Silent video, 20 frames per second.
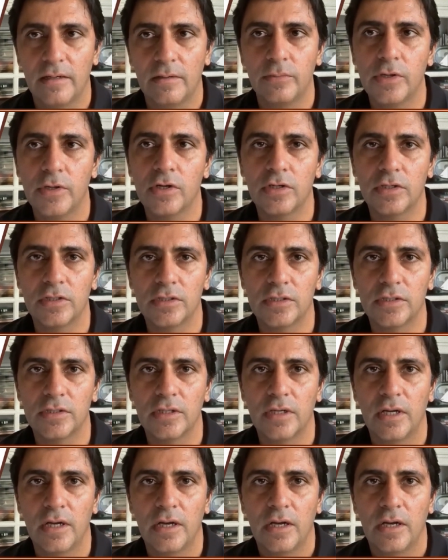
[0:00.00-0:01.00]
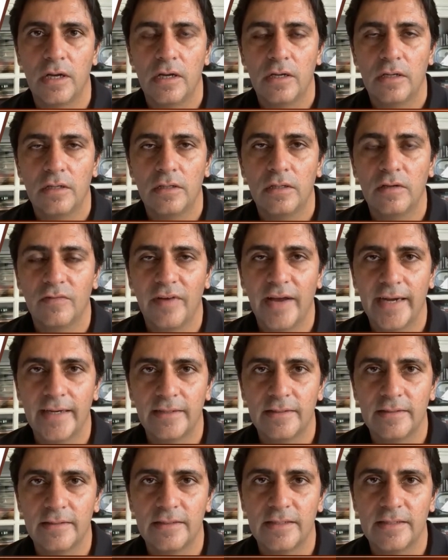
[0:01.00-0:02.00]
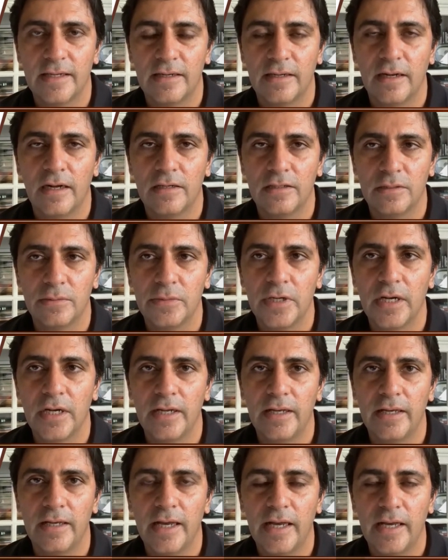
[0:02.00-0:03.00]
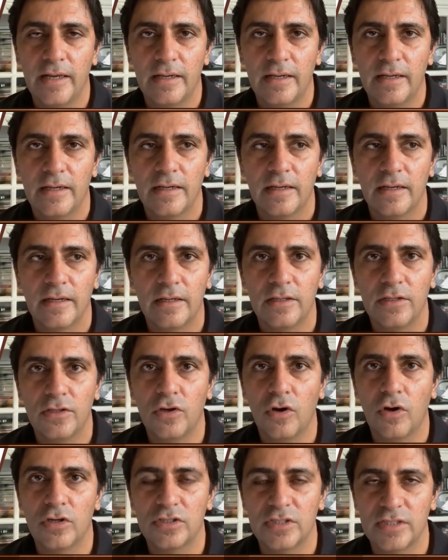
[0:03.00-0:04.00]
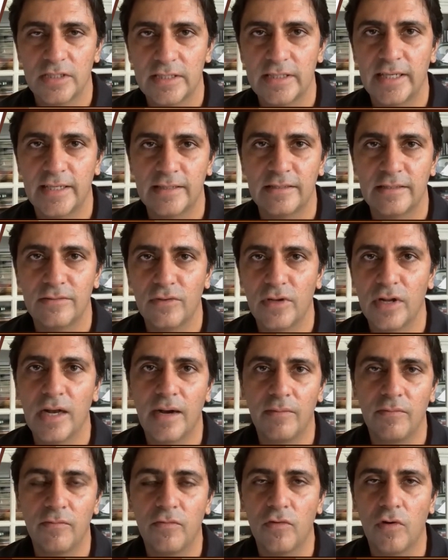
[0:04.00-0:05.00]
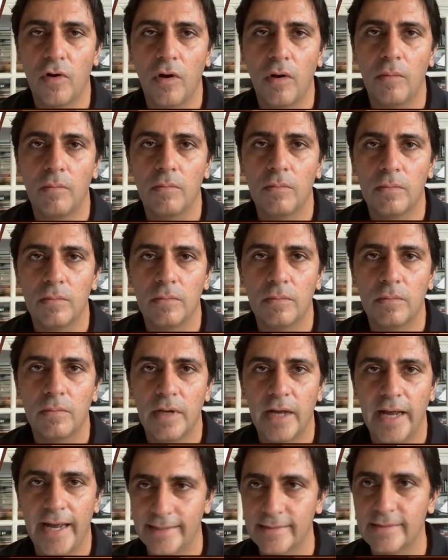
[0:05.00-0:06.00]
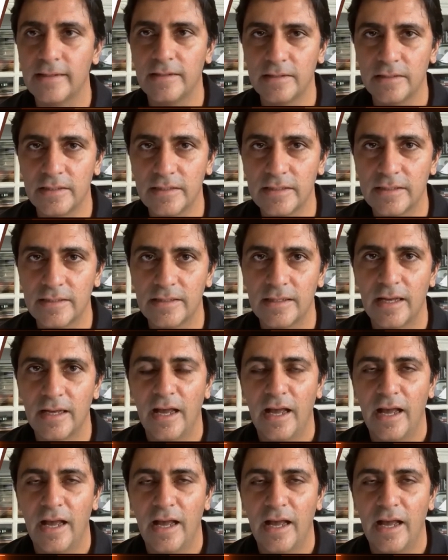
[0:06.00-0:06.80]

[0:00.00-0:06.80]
because the fact is that ultimately your success will come from excellence,